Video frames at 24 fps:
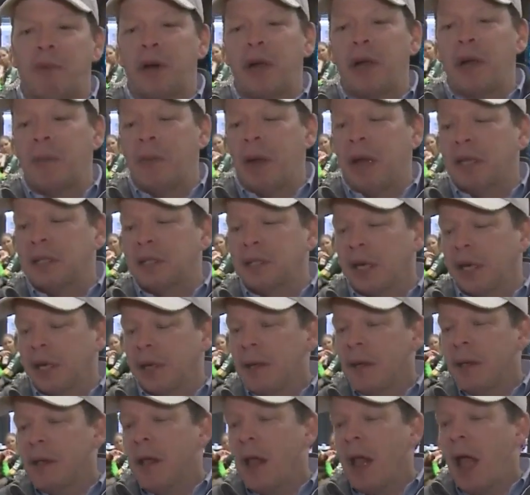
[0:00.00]
pretty amazing,
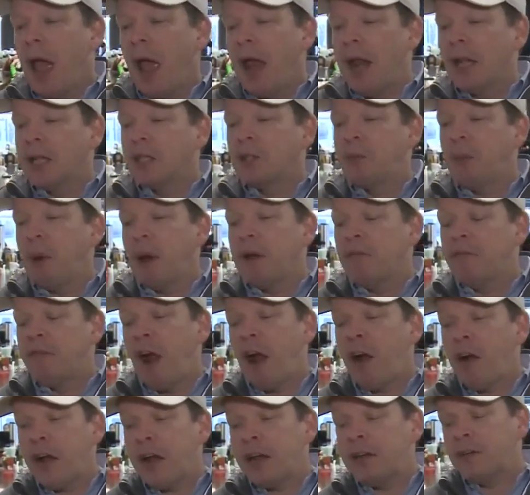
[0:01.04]
and it's been
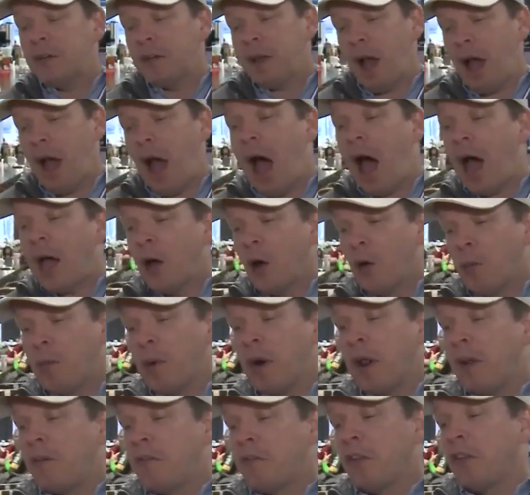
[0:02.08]
very
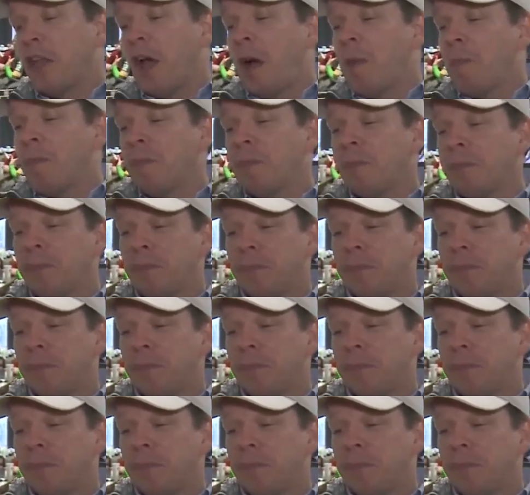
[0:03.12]
eye-opening for them.